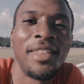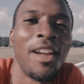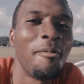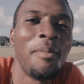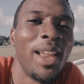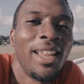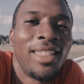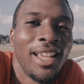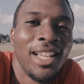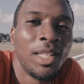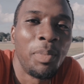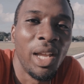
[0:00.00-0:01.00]
There are many
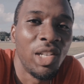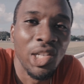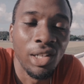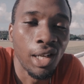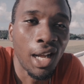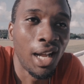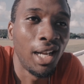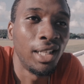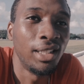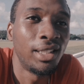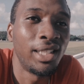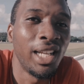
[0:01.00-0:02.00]
things Bajan,
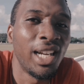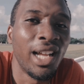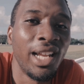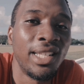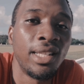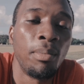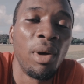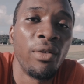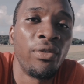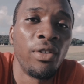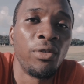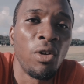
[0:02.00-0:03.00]
and seeing that it's the
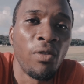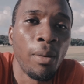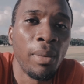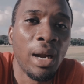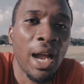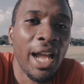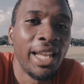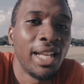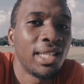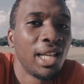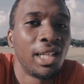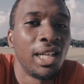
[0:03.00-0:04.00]
month of November, I
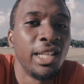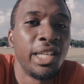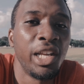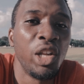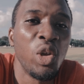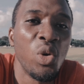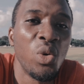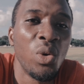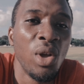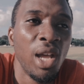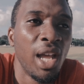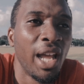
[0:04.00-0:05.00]
guess I
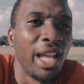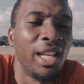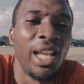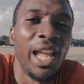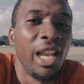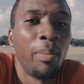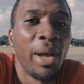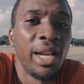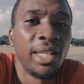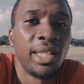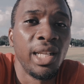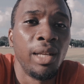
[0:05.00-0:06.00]
continue in the
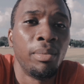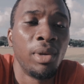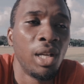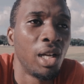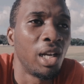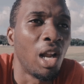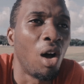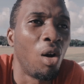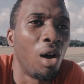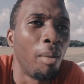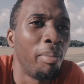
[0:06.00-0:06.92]
independence theme. Now,